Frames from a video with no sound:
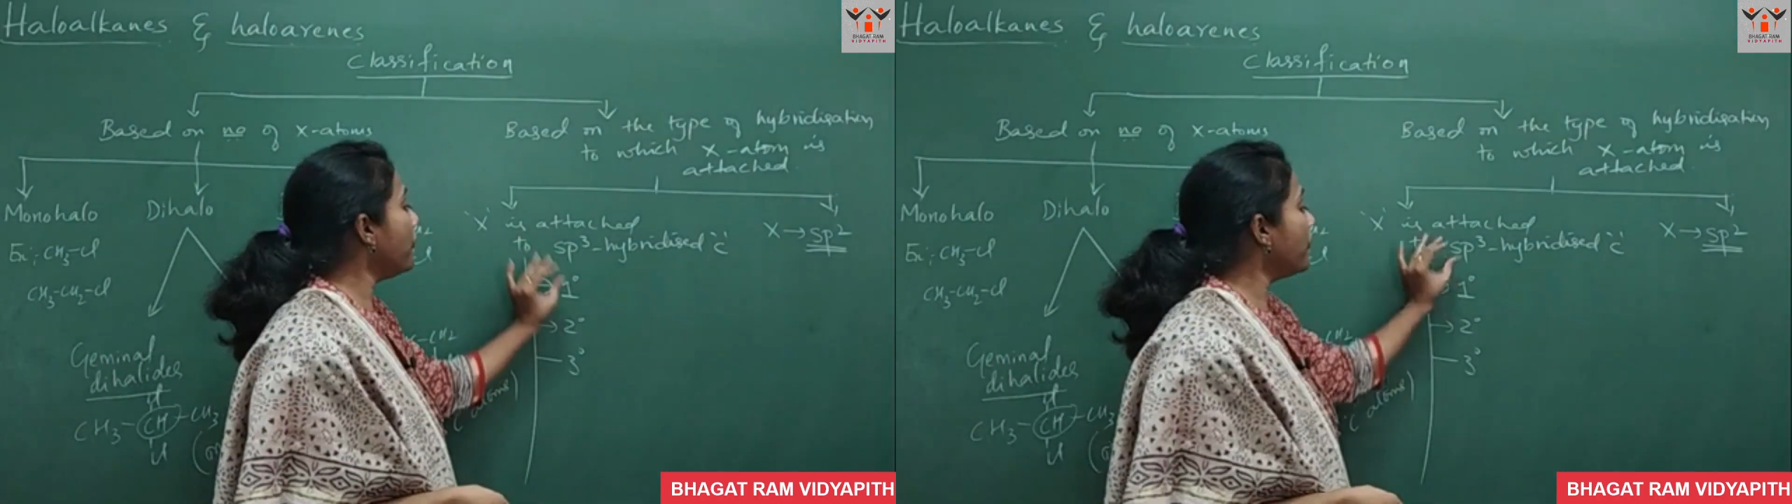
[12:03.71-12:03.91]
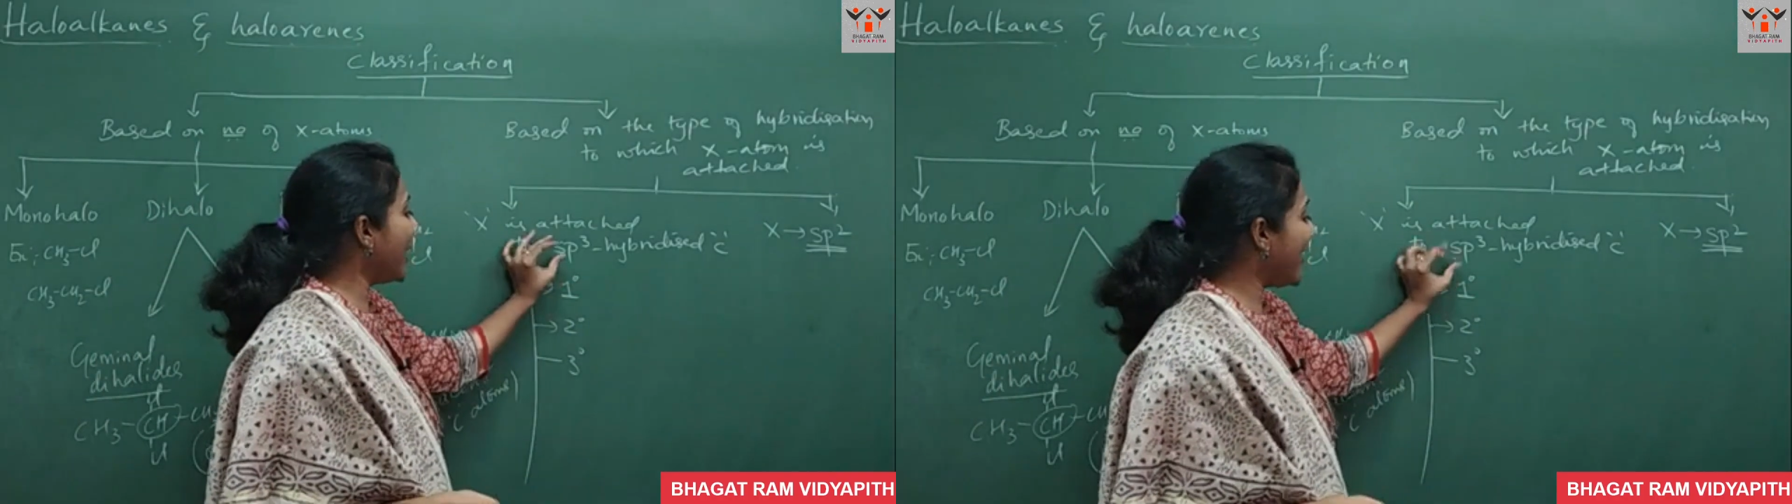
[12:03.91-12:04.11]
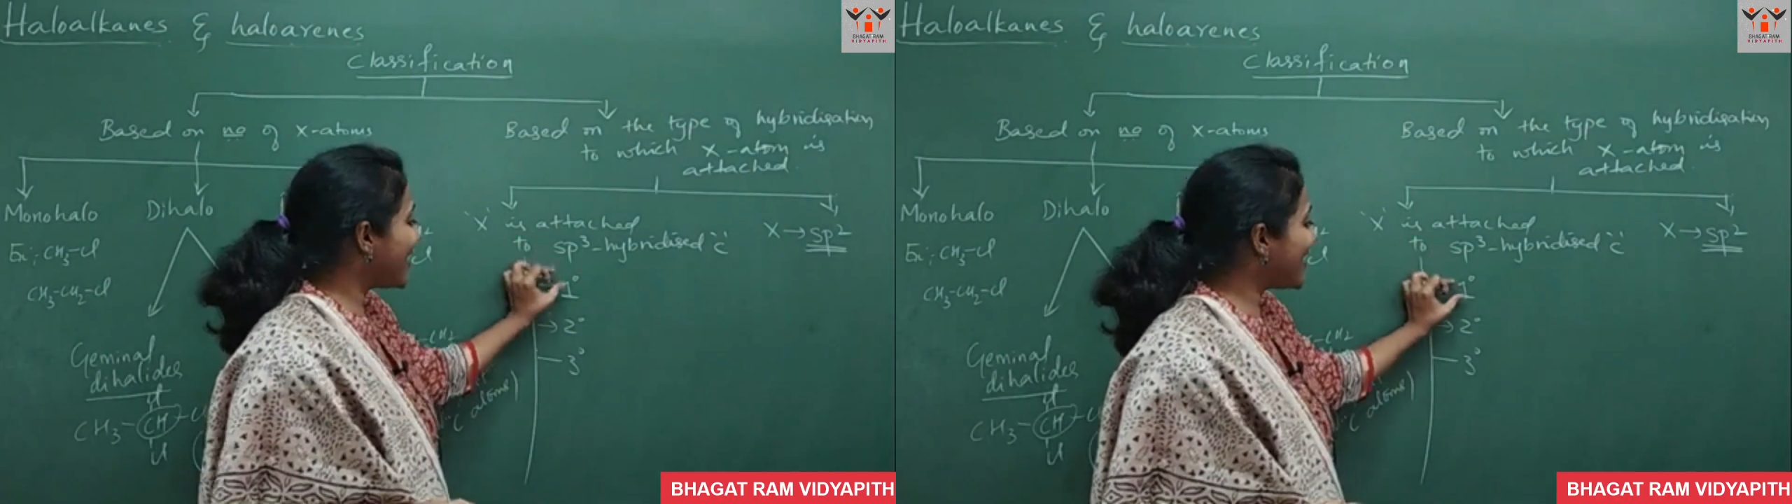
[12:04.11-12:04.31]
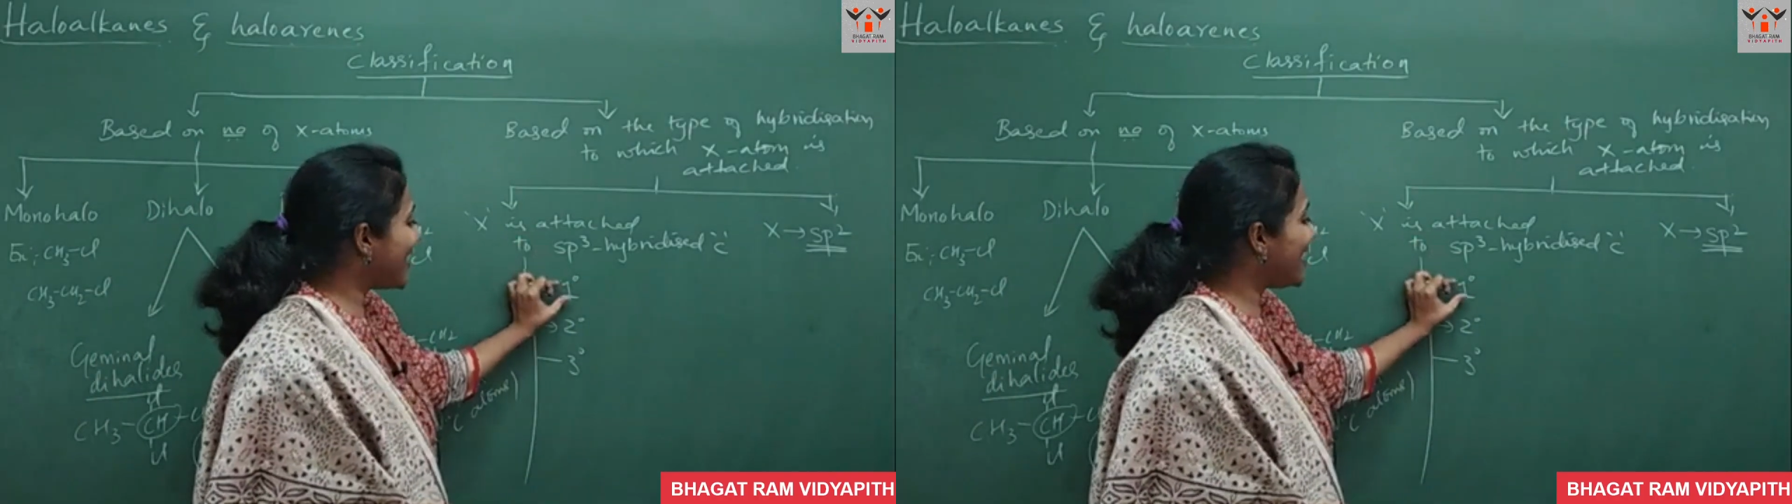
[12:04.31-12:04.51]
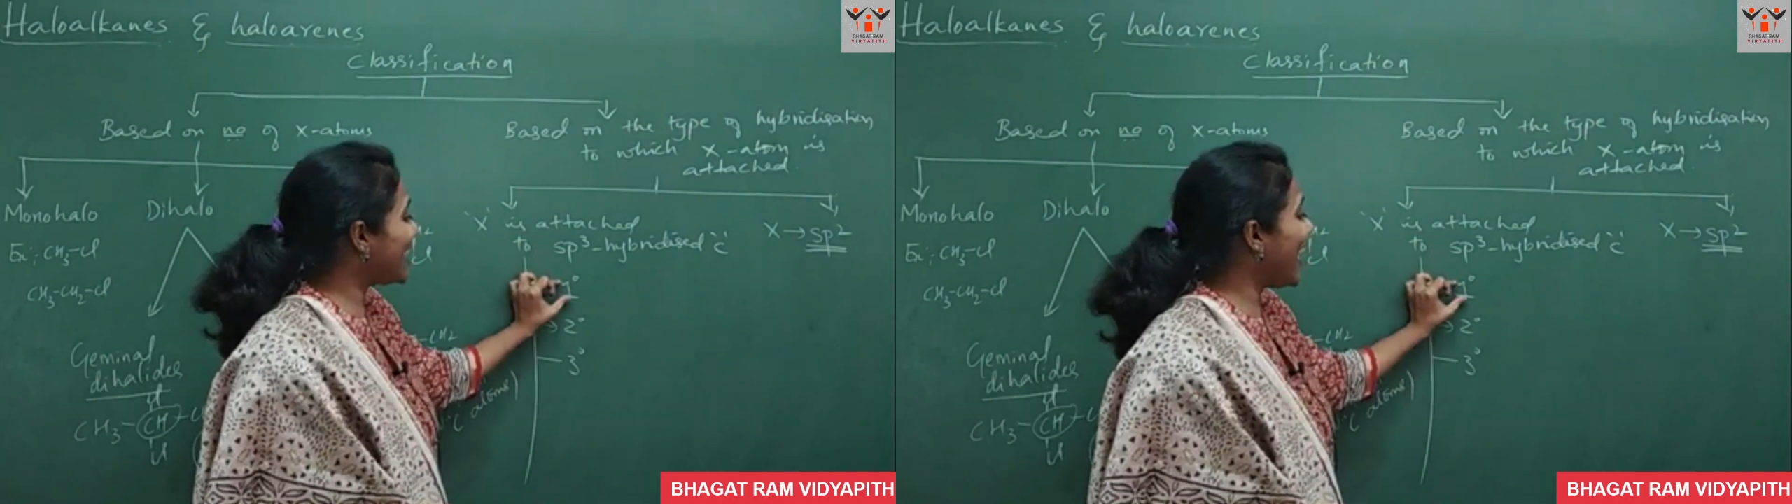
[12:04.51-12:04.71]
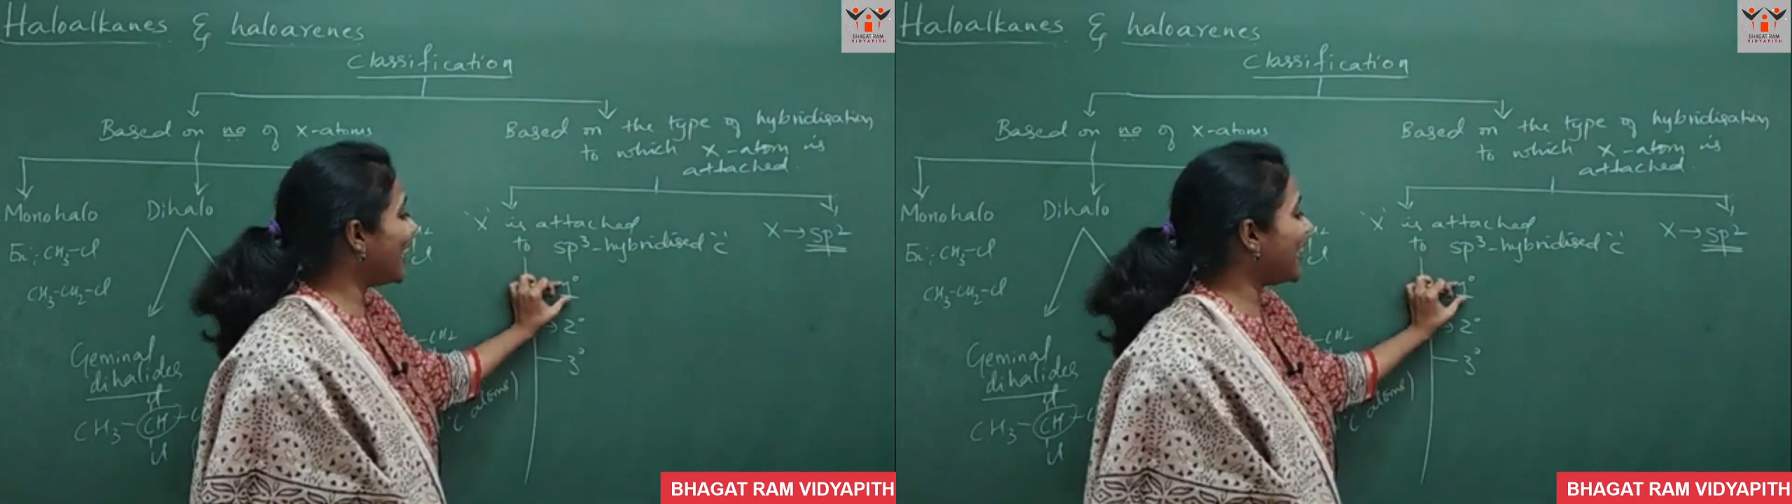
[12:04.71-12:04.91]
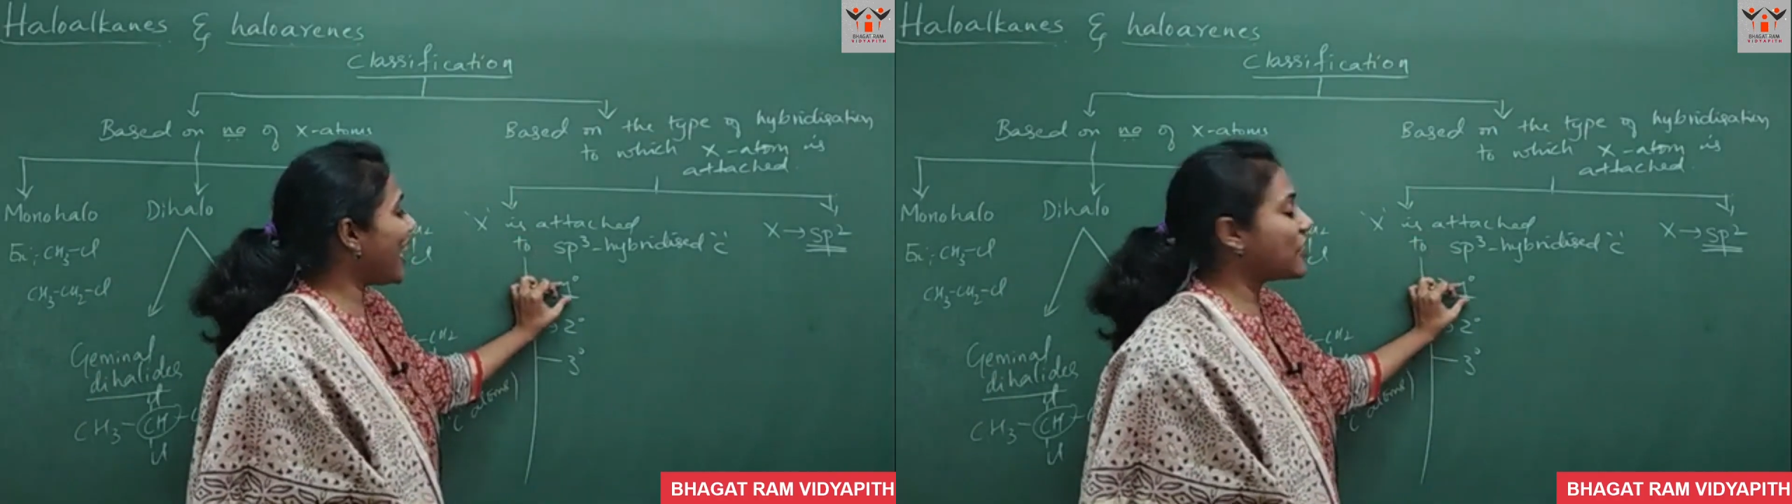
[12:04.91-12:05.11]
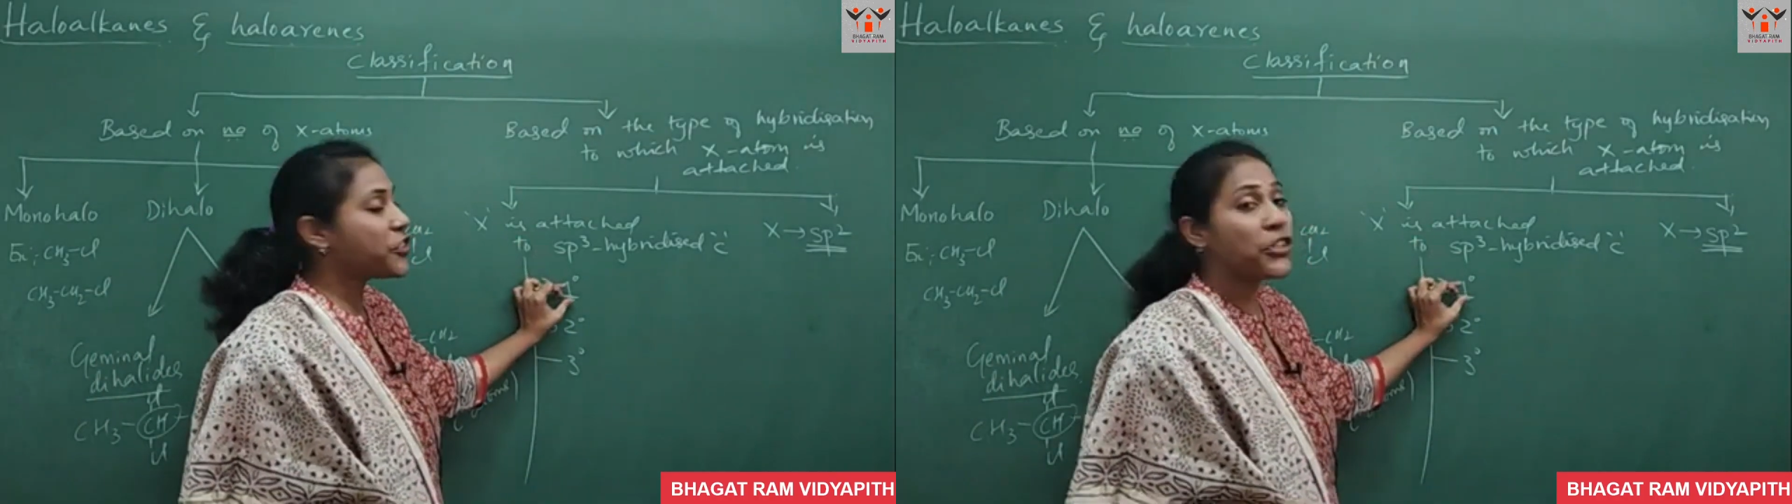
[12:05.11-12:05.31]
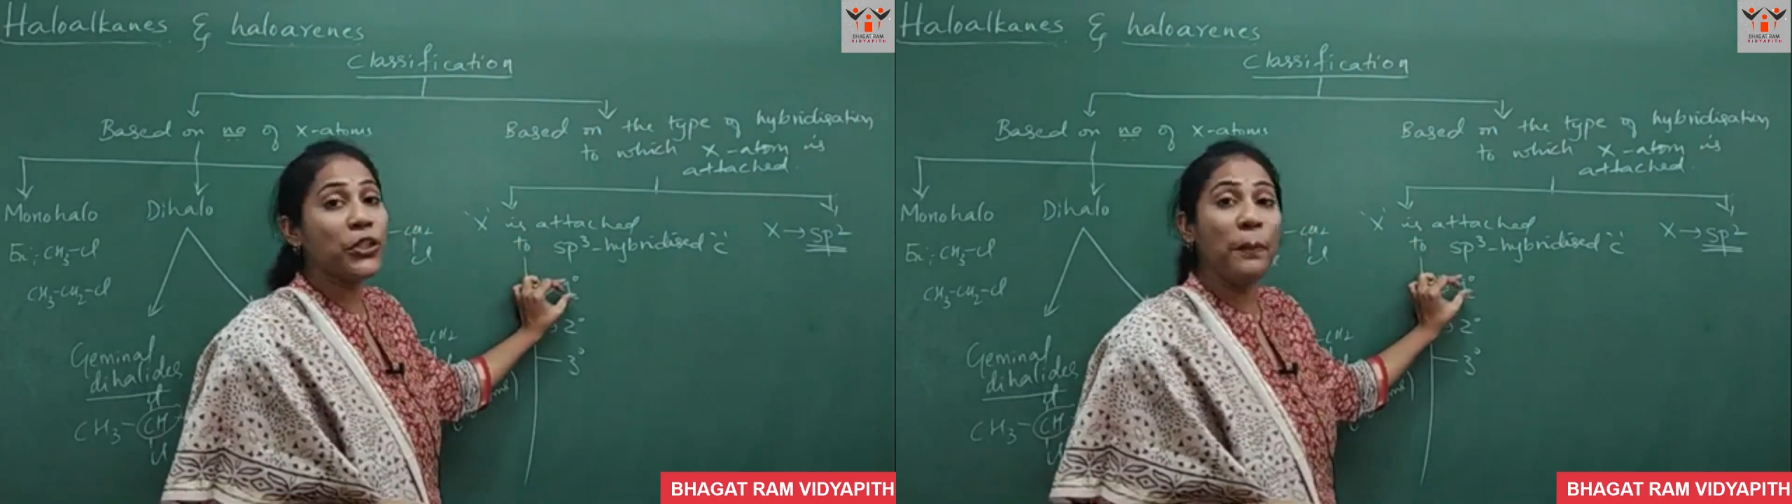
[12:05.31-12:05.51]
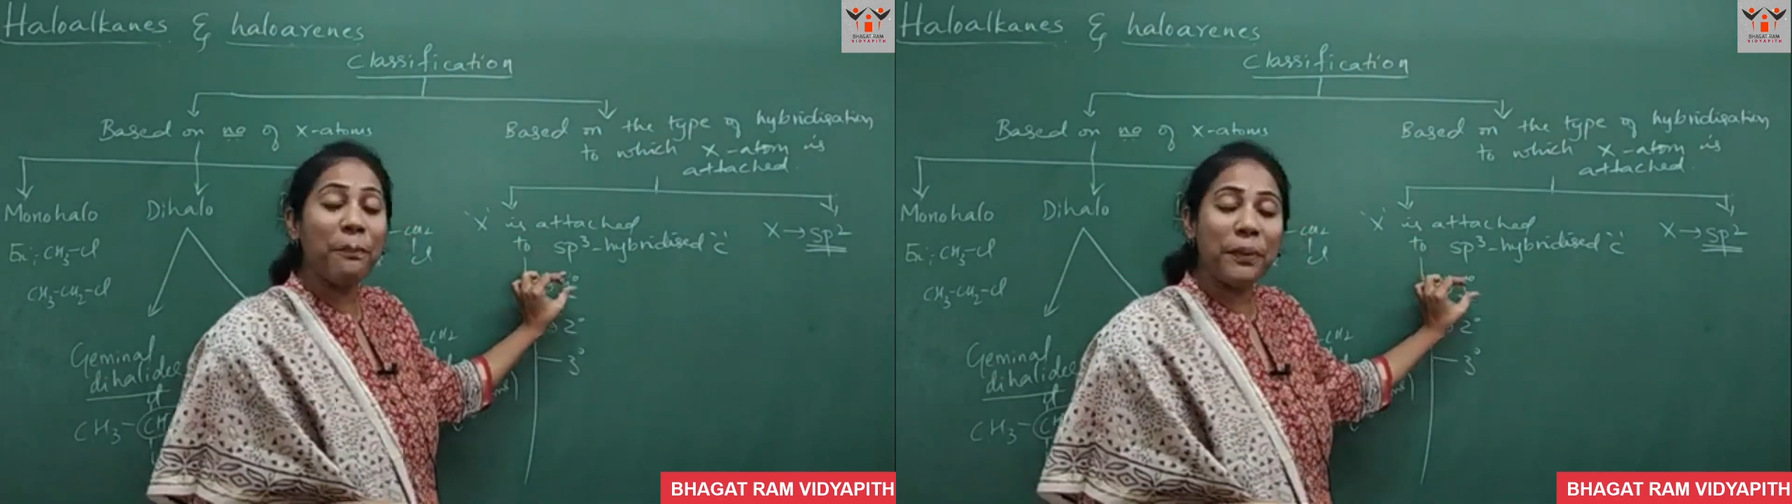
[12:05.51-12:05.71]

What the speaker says: If X is attached to